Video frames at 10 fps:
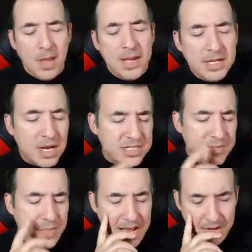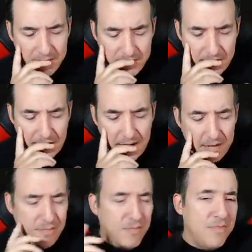He talks about
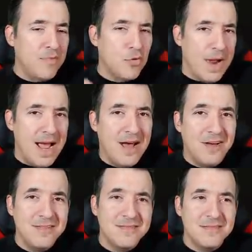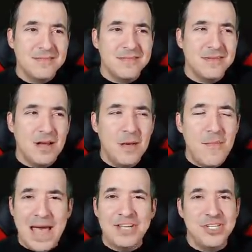morale.
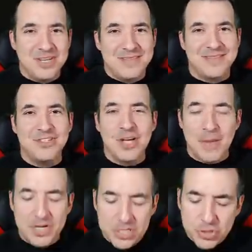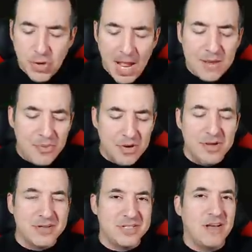Imagine, I mean, just try to put
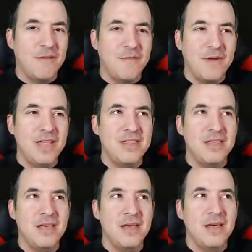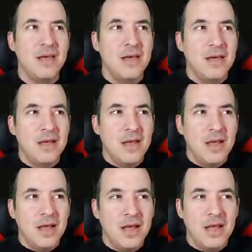yourself in the
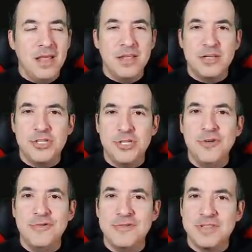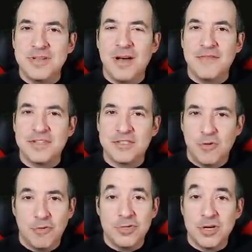shoes of a
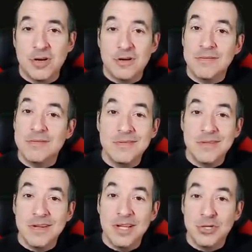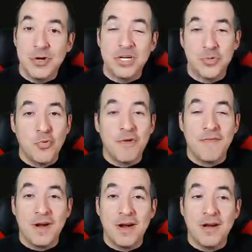soldier in trench
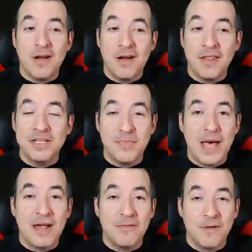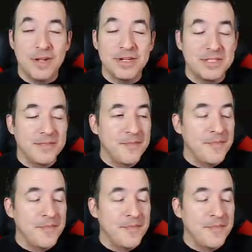warfare on these battlefronts.